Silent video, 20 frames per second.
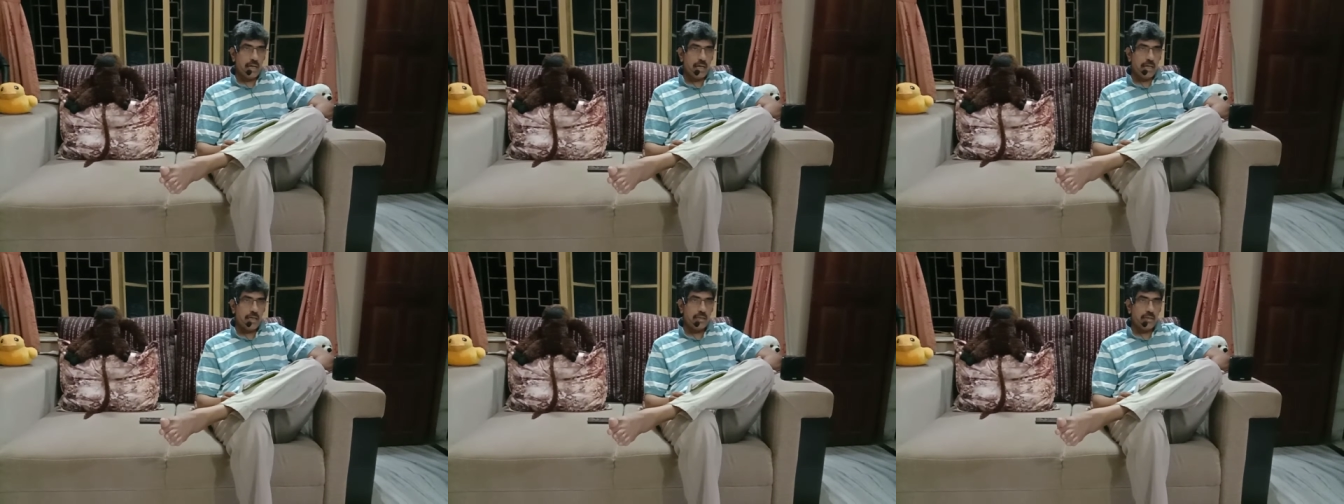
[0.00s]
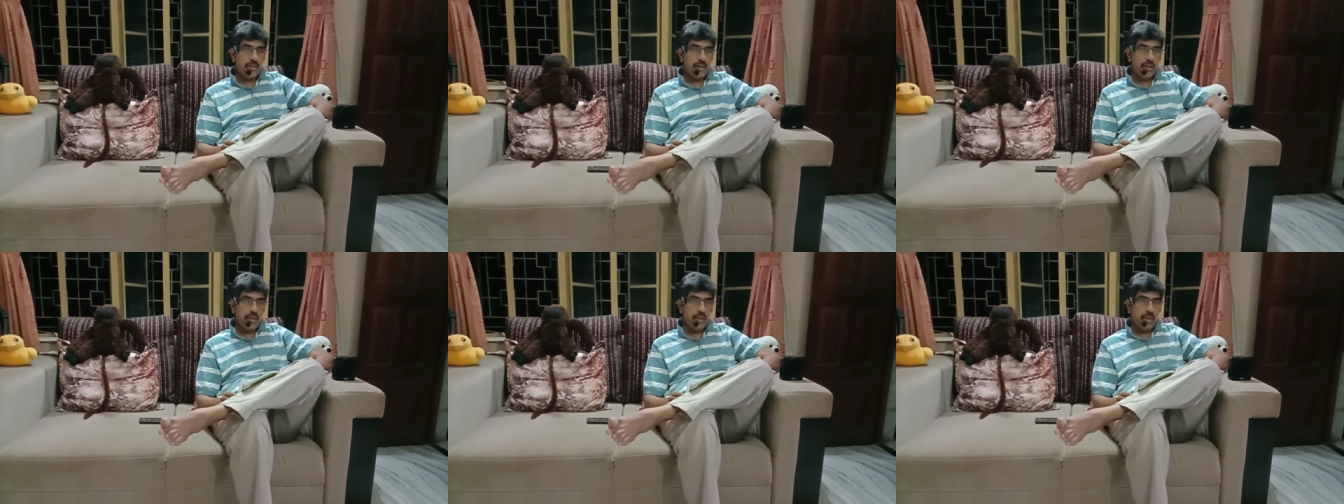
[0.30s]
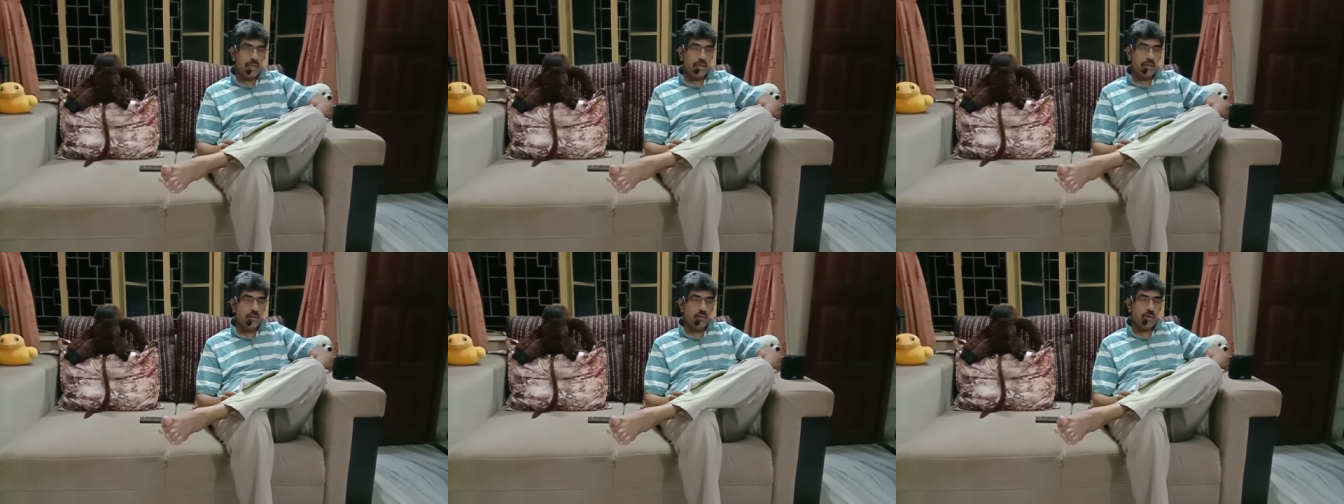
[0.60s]
and
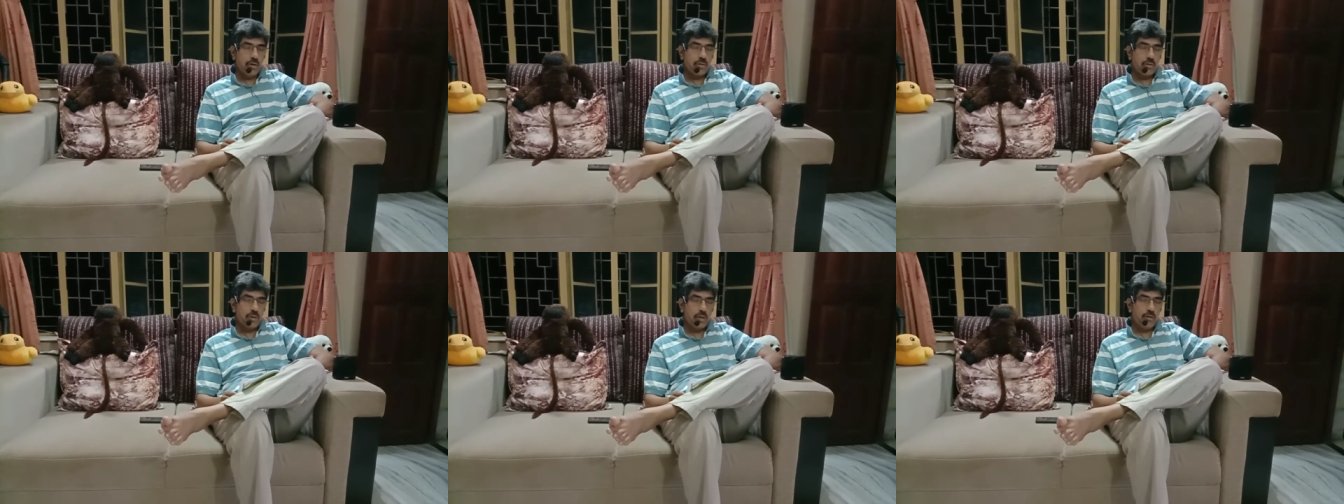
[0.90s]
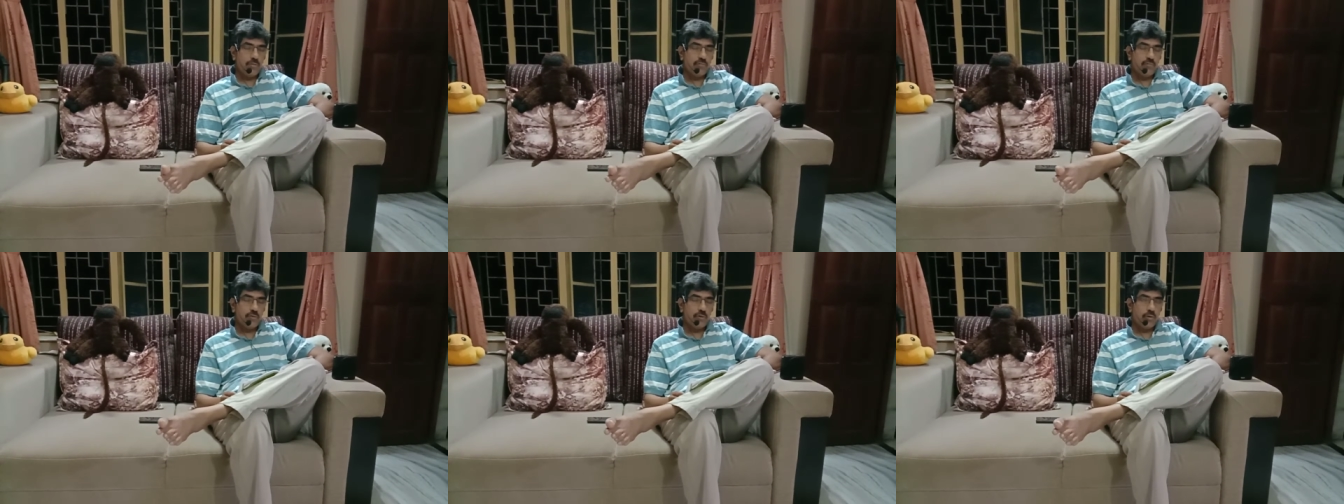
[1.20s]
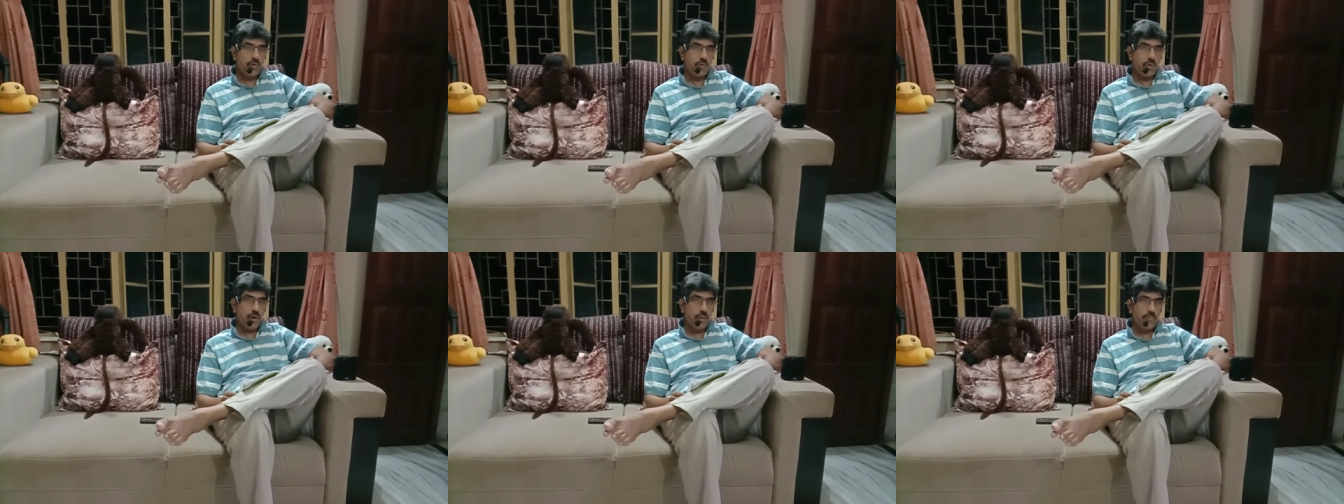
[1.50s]
a lot of
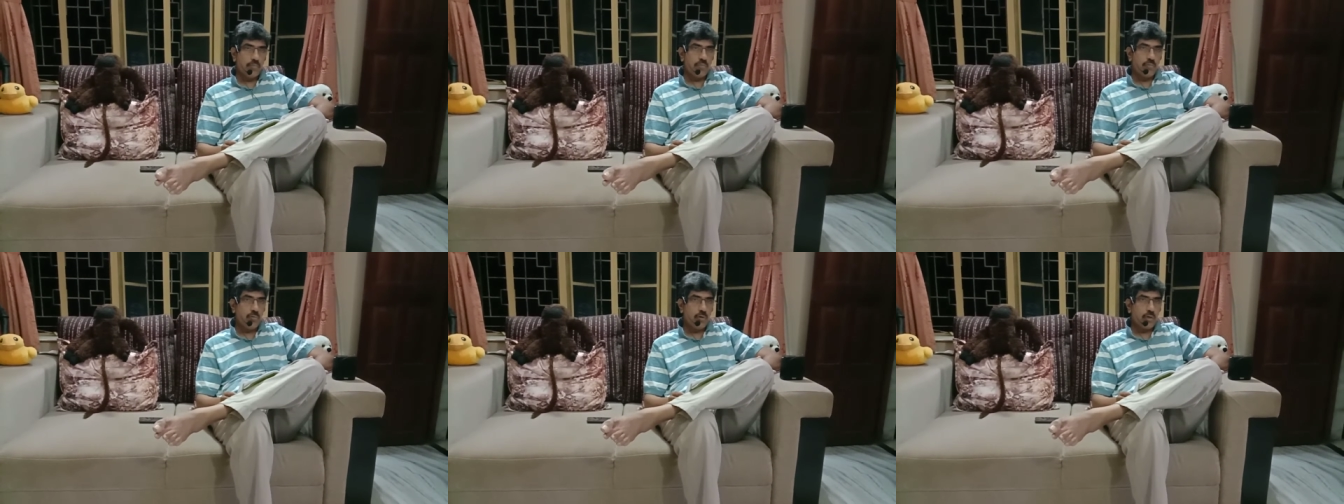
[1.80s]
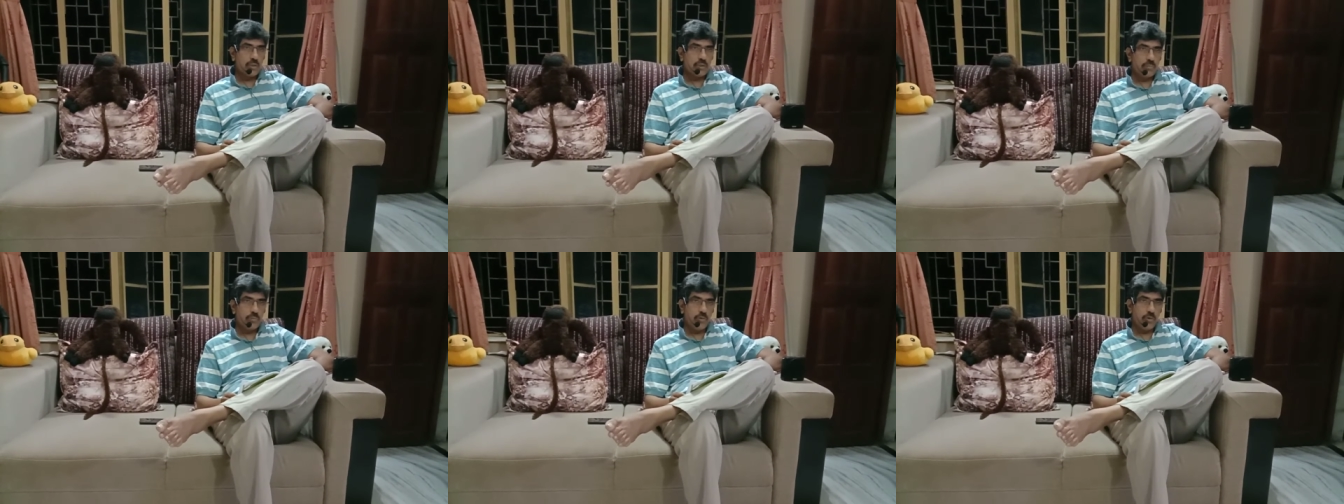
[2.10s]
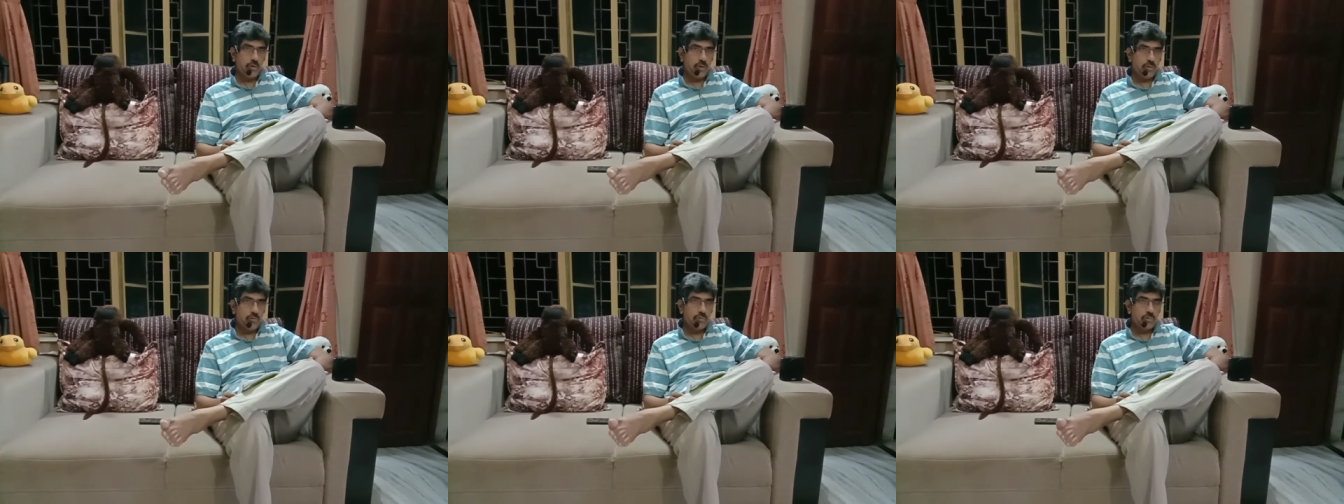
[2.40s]
crop was
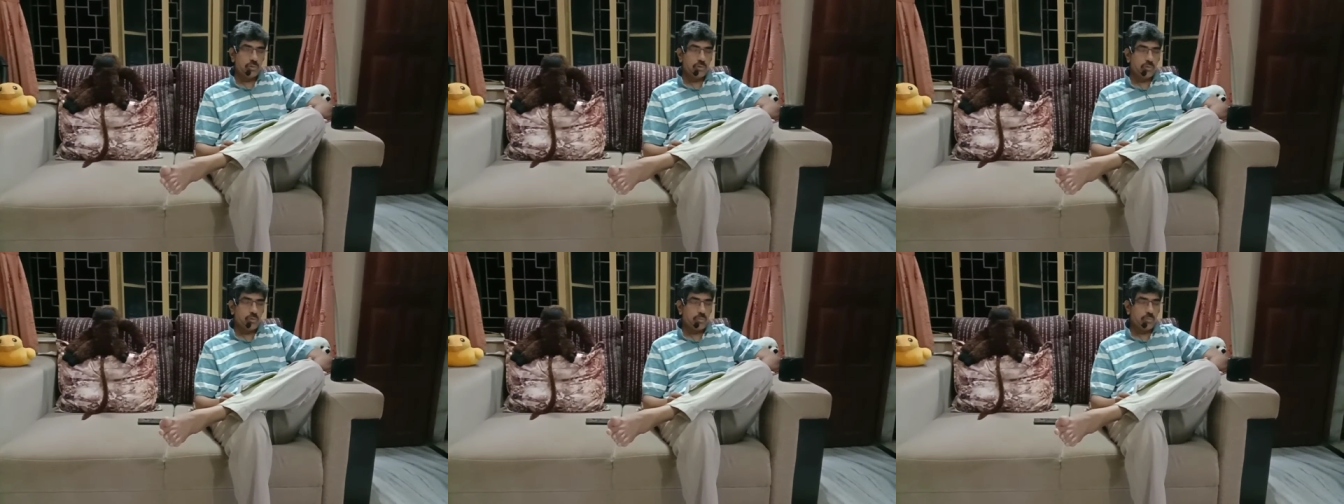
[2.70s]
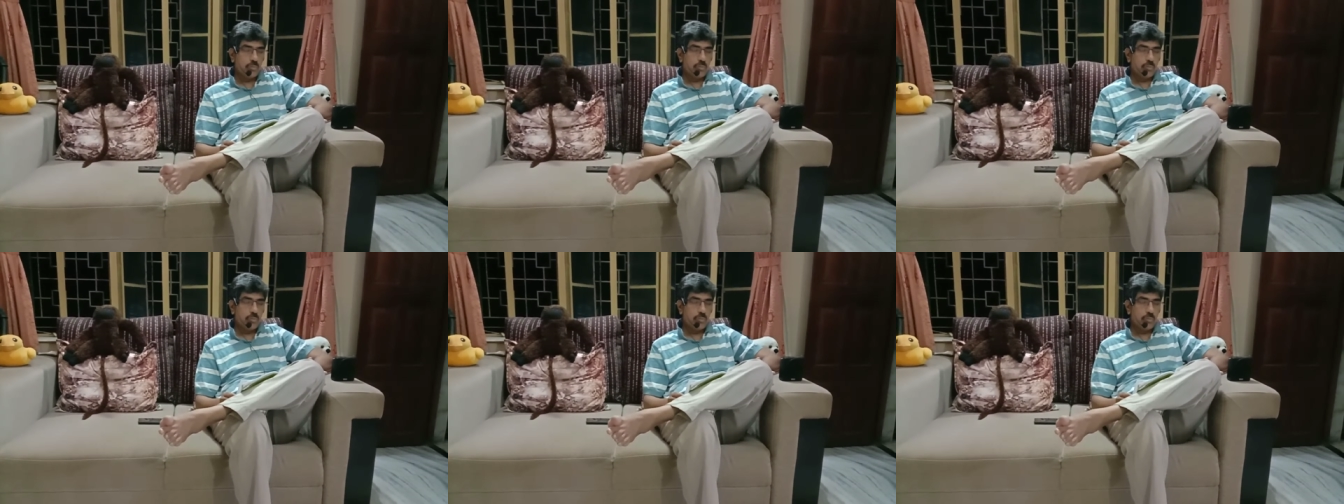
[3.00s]
produced.